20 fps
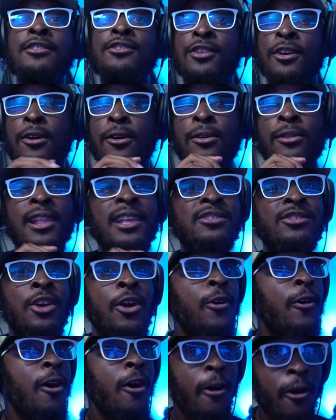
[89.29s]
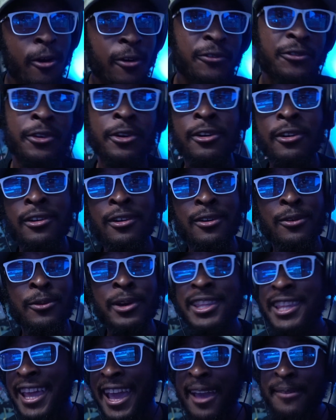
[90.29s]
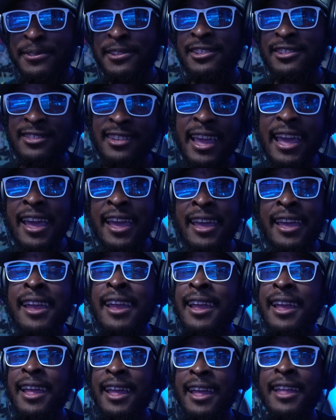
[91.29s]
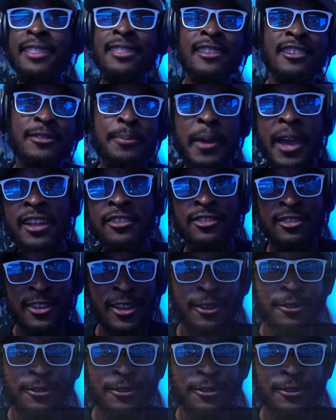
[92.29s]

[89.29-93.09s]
So let's go over what they have to say in these patch